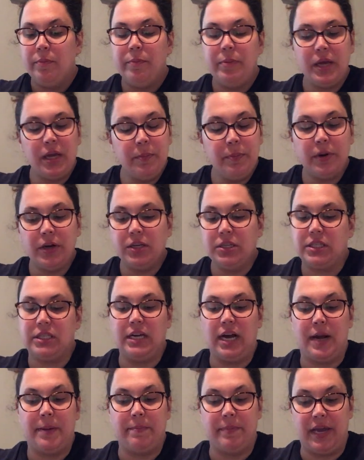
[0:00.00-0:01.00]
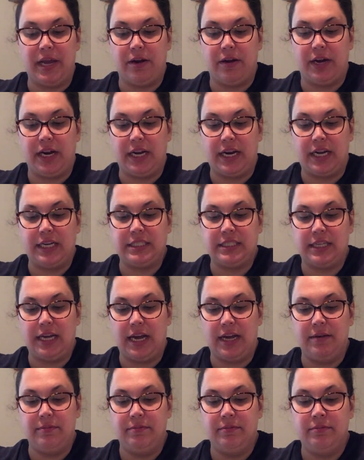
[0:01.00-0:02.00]
Big Bird's not married, I
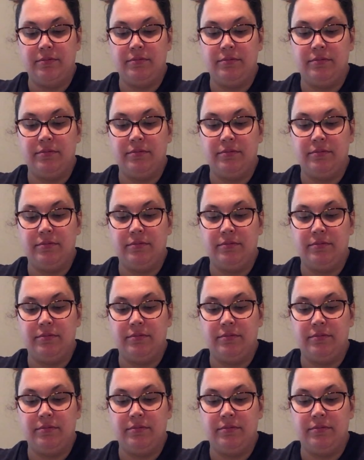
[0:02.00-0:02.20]
said.